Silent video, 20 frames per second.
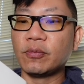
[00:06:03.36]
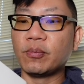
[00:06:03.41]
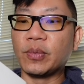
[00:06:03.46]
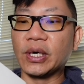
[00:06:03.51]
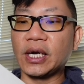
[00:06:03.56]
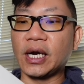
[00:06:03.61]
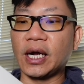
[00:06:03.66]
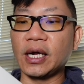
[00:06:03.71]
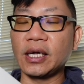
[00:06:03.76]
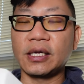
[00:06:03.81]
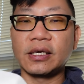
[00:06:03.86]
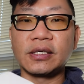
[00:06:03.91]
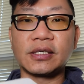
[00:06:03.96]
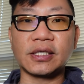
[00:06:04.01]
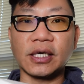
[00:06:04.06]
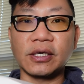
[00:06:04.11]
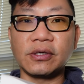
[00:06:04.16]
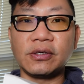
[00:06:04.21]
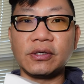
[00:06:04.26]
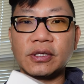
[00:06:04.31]
But I can
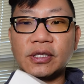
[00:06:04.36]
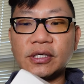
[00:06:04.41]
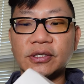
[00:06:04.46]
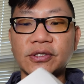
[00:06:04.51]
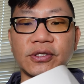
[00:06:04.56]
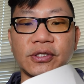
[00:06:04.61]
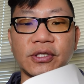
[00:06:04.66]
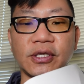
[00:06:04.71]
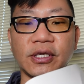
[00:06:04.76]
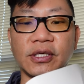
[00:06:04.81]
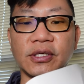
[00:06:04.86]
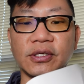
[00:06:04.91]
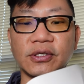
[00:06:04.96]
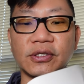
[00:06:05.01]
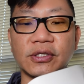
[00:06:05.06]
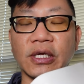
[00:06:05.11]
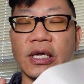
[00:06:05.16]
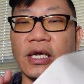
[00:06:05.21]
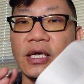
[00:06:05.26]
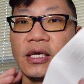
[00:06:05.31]
tell you this
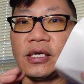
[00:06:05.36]
is